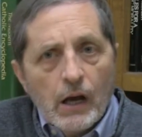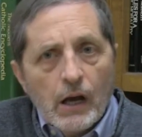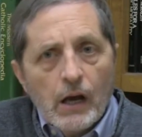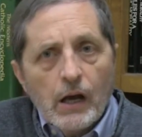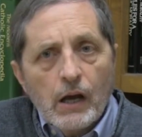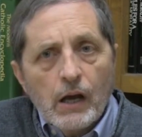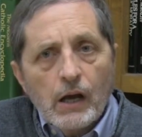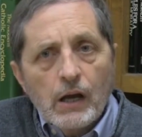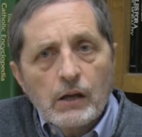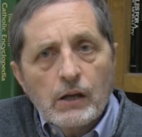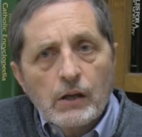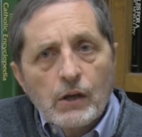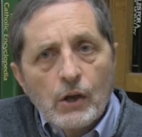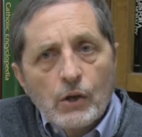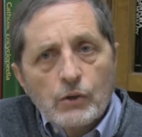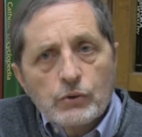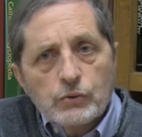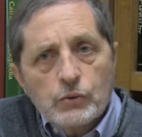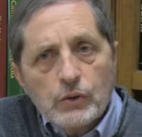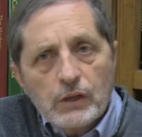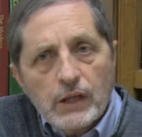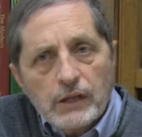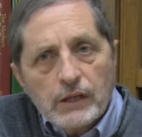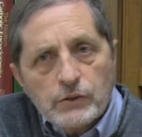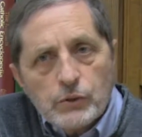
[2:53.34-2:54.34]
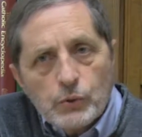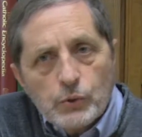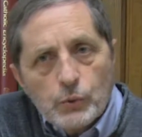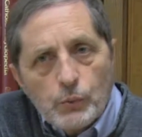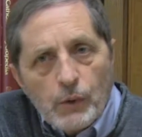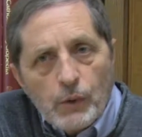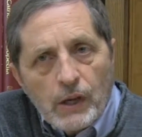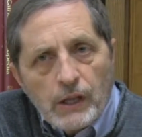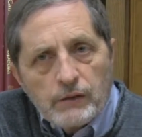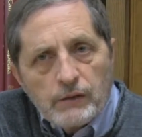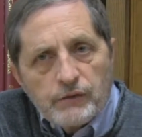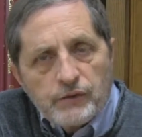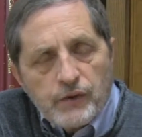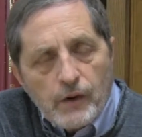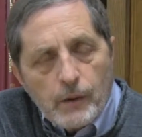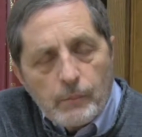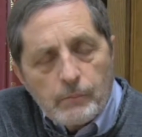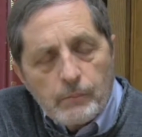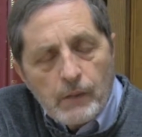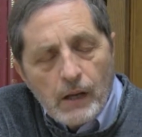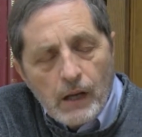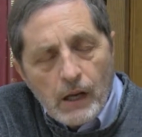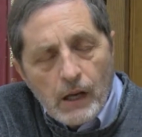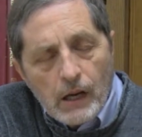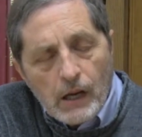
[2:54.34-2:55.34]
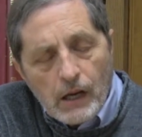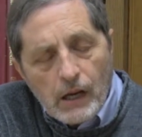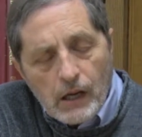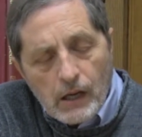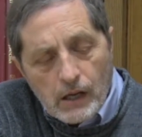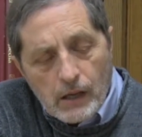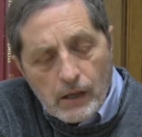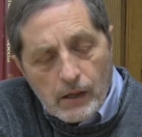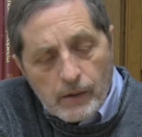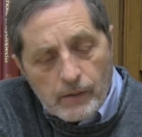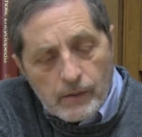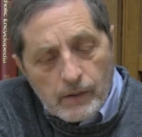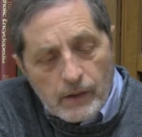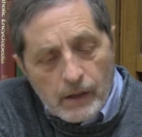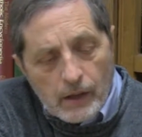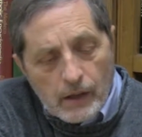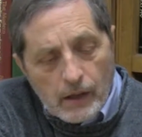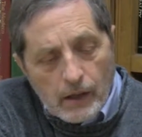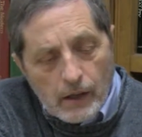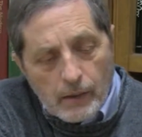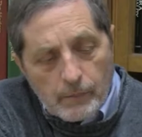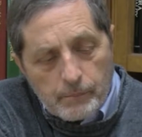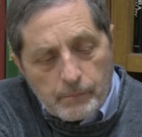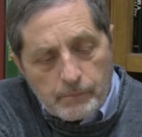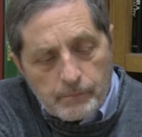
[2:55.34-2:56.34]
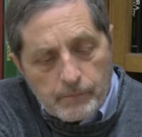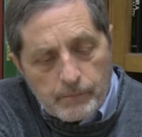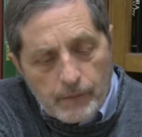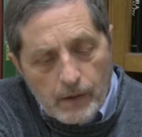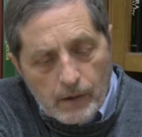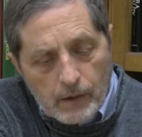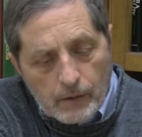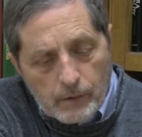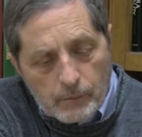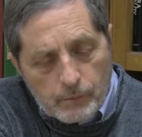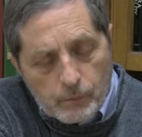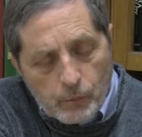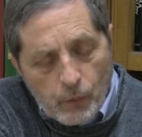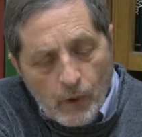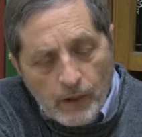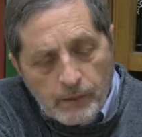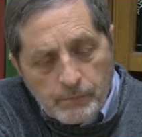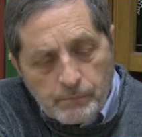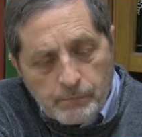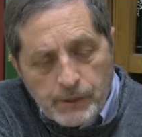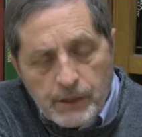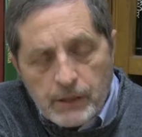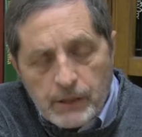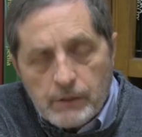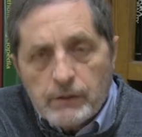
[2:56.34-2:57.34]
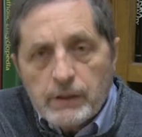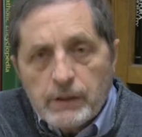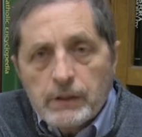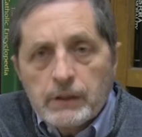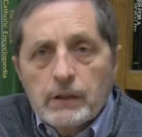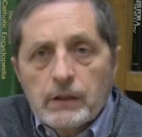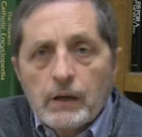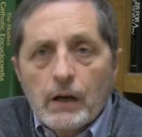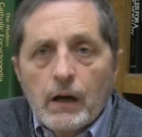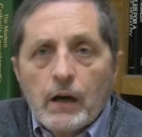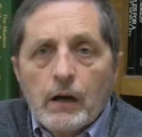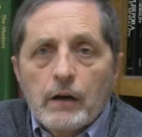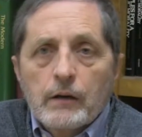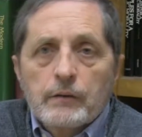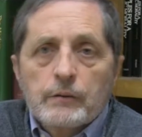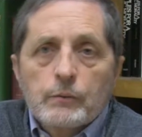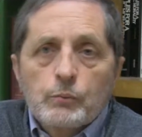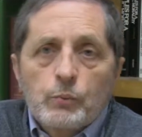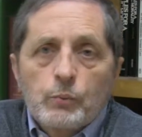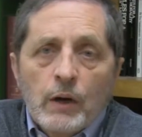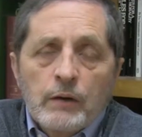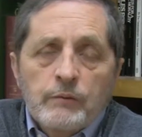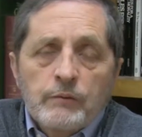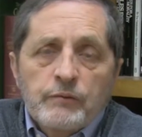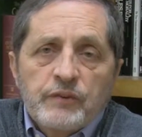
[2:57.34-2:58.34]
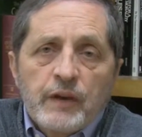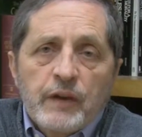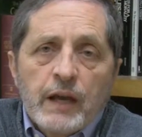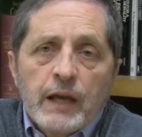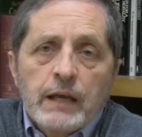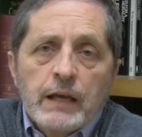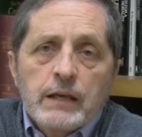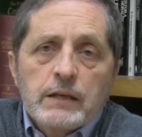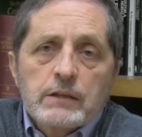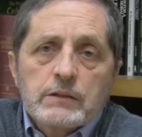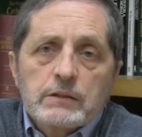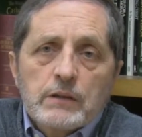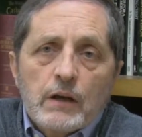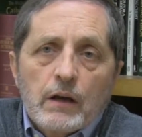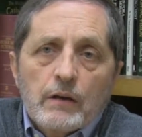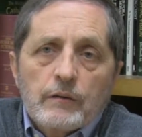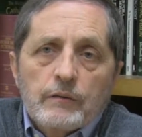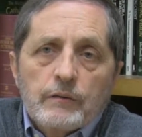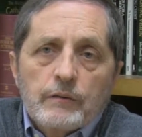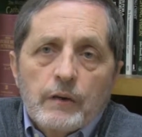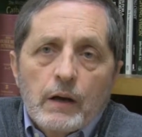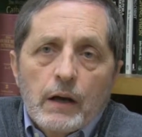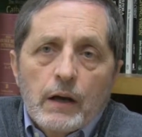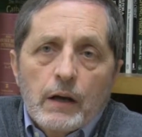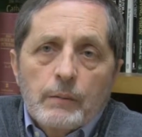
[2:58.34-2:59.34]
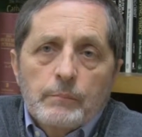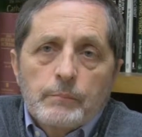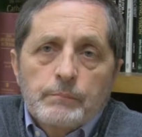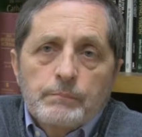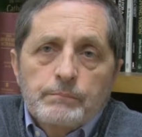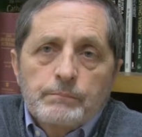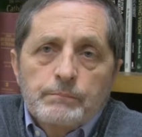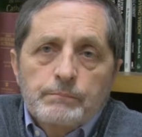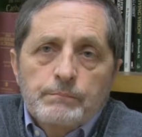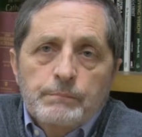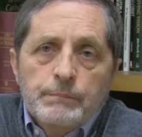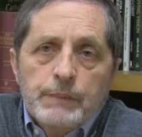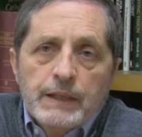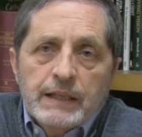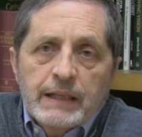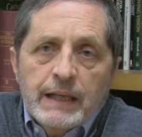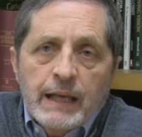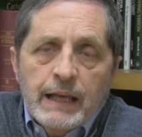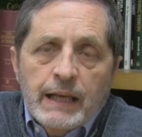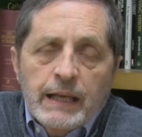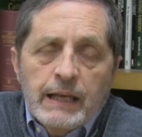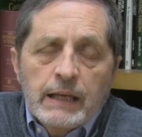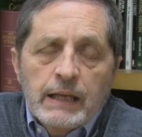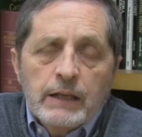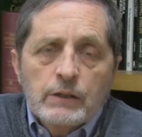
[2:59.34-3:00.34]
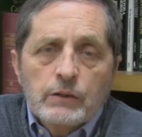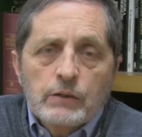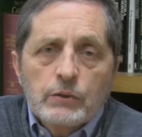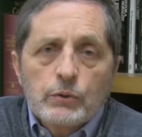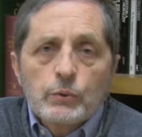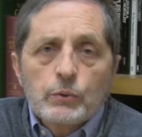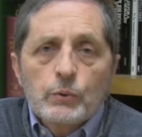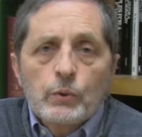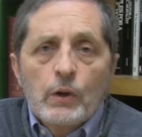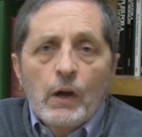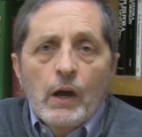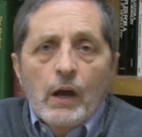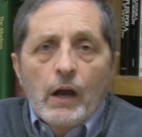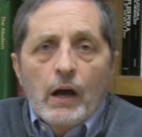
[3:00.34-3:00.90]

So that you went from one period, one phase of beginning to